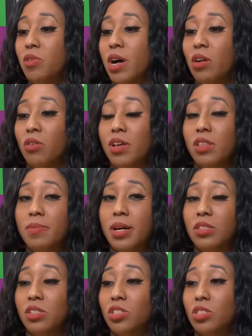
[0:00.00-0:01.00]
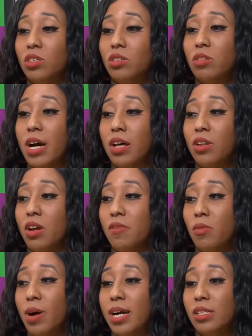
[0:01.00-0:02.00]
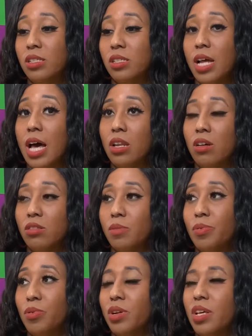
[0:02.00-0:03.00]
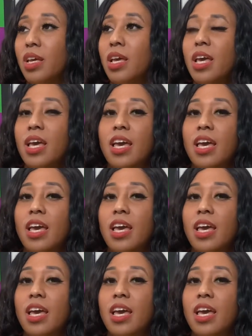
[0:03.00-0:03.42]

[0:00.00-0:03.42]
I don't know anything about this show. I'll never watch it. I don't support it.